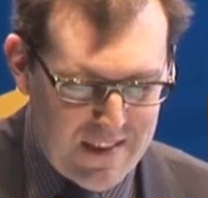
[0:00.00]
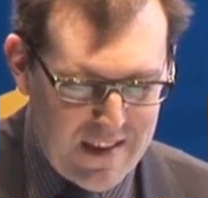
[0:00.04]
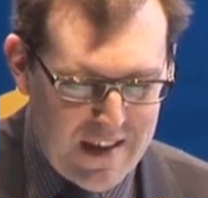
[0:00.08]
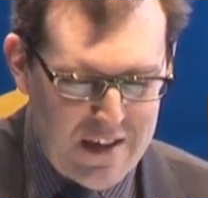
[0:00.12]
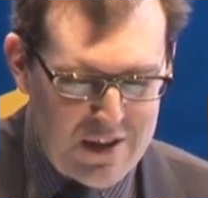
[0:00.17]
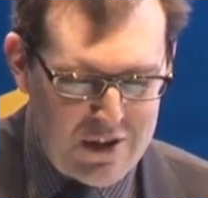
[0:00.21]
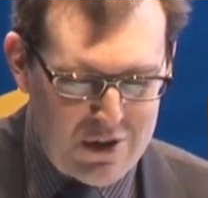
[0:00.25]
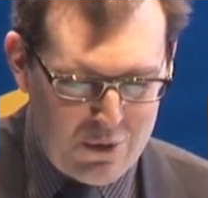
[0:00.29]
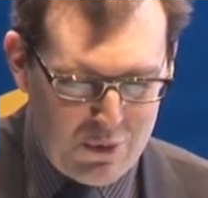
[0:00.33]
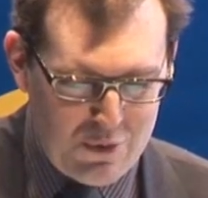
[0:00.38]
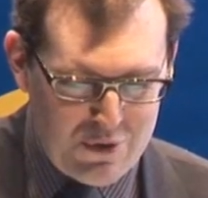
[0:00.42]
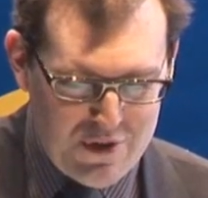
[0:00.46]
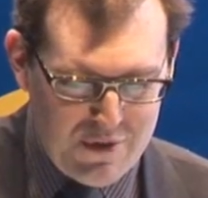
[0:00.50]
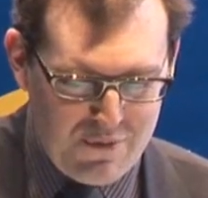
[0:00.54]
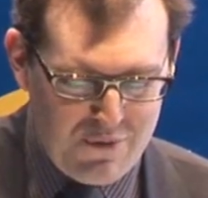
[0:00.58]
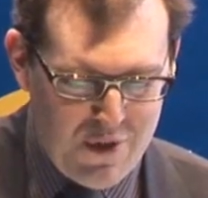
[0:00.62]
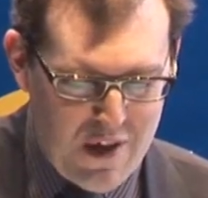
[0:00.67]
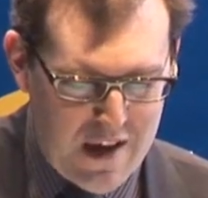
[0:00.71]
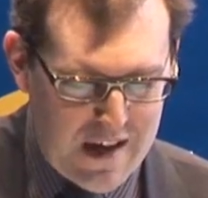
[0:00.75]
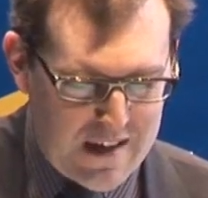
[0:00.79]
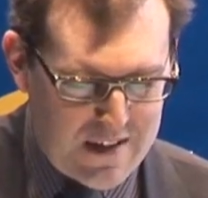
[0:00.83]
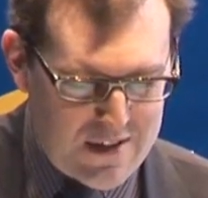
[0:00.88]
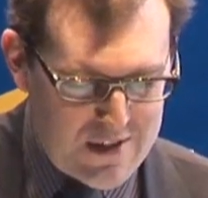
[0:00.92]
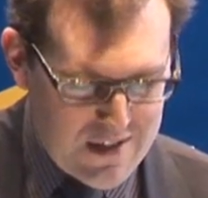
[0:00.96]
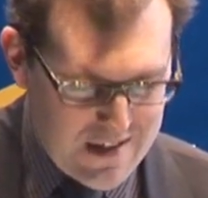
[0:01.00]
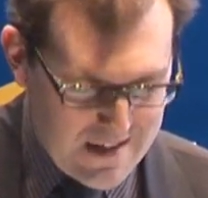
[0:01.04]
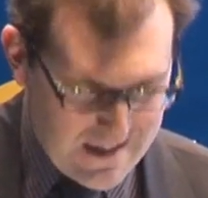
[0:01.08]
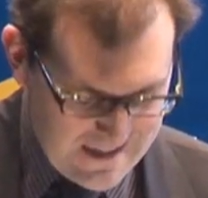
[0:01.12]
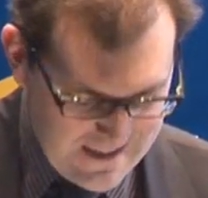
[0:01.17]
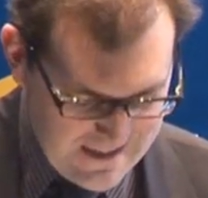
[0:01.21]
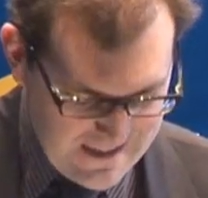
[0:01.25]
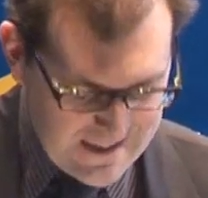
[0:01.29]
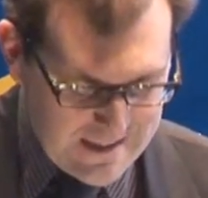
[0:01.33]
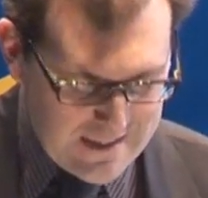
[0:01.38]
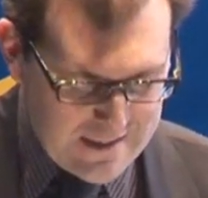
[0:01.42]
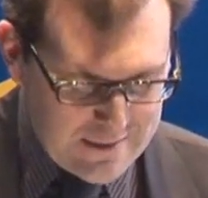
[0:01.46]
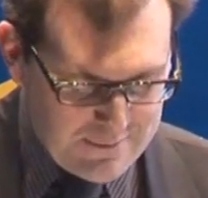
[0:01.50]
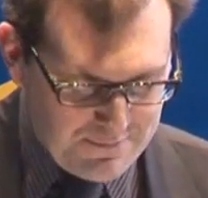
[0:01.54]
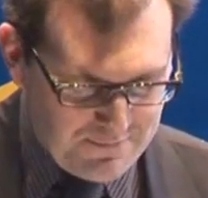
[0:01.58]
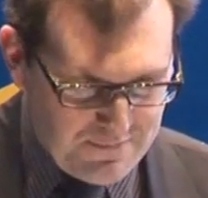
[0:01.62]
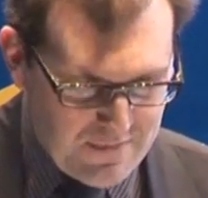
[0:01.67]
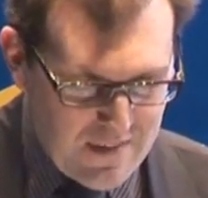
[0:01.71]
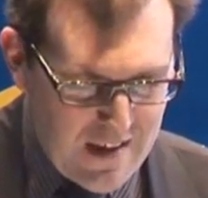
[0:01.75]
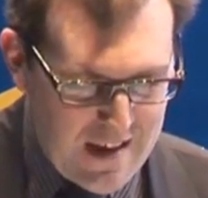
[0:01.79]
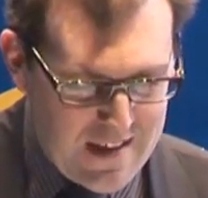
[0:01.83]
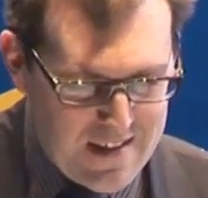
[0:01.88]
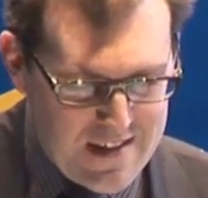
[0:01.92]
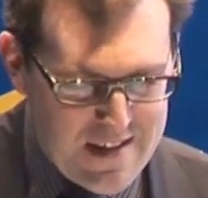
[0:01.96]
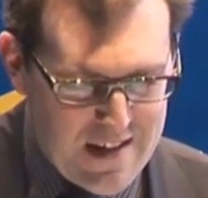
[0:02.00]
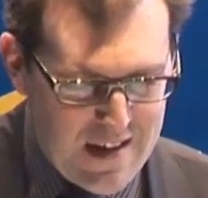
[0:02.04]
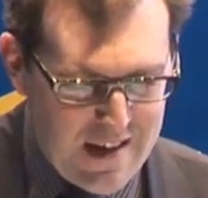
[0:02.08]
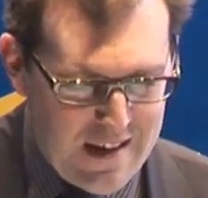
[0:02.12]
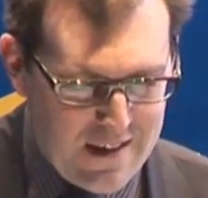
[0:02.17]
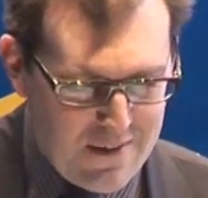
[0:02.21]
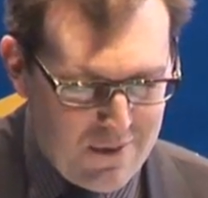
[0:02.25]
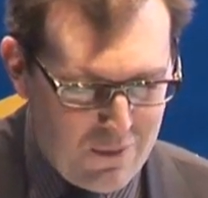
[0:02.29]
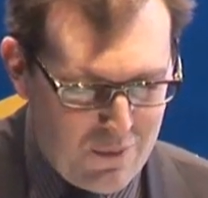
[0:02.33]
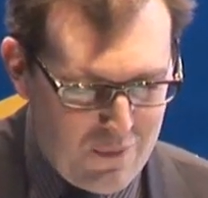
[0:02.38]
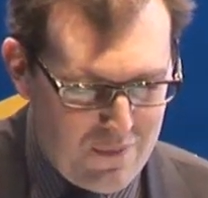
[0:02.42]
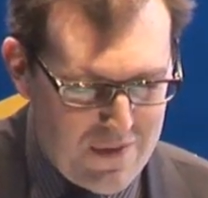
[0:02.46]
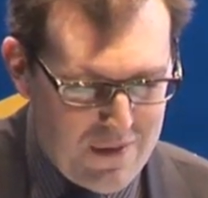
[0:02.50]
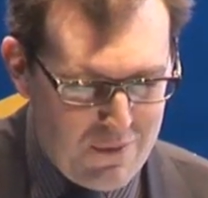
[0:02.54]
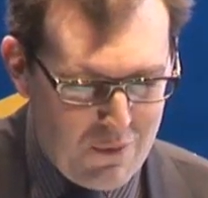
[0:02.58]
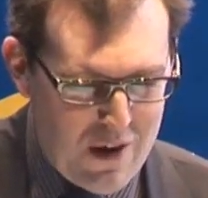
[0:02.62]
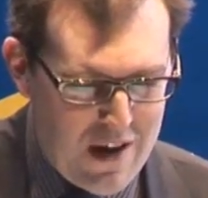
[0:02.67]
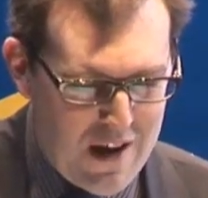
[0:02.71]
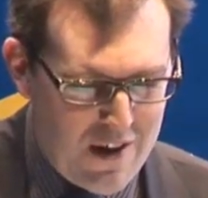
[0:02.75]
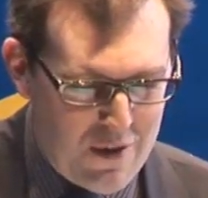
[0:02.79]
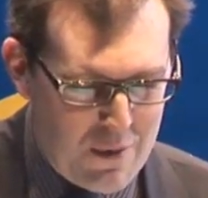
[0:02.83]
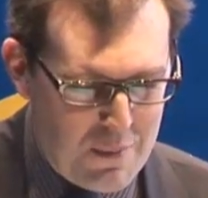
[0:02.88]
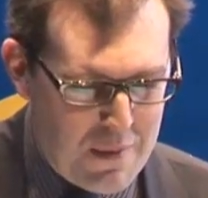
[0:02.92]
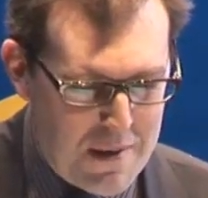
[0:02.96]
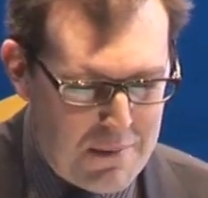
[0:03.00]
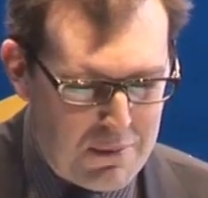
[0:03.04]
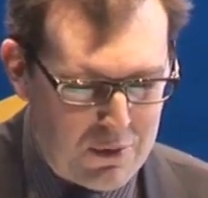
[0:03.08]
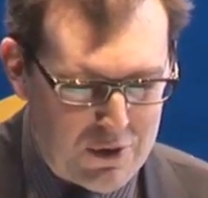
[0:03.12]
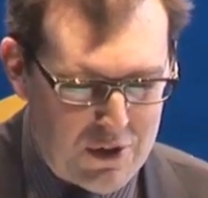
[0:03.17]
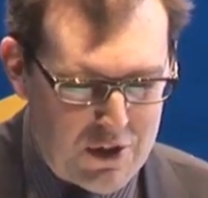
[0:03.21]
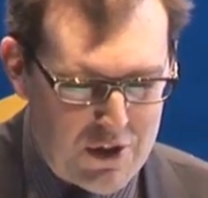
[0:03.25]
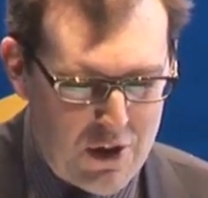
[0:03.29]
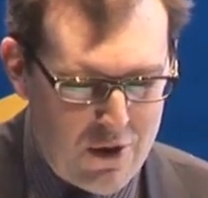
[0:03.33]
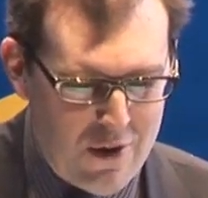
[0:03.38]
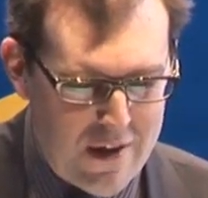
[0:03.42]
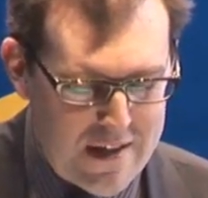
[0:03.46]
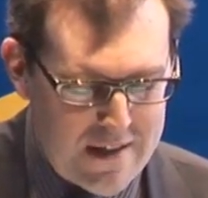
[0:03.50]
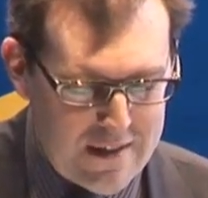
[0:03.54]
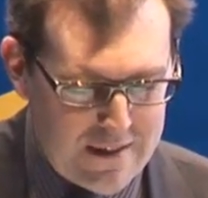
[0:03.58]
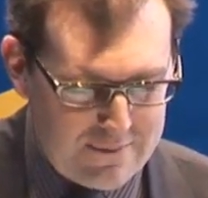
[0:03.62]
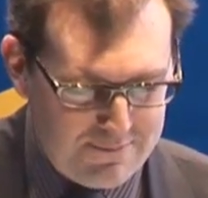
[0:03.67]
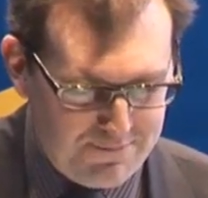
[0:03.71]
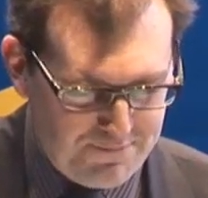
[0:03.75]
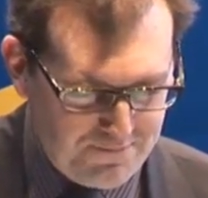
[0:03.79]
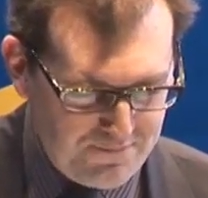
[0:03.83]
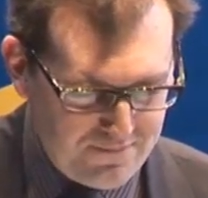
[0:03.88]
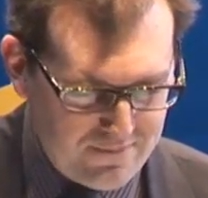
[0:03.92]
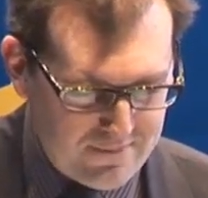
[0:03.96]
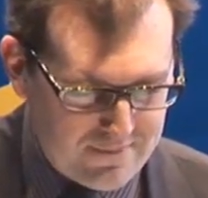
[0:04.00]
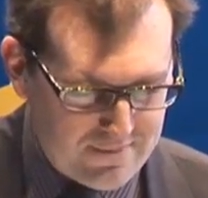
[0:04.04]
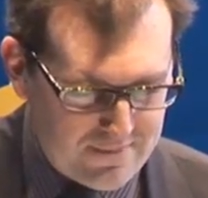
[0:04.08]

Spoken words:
these sorts of things. And we are the people to do it.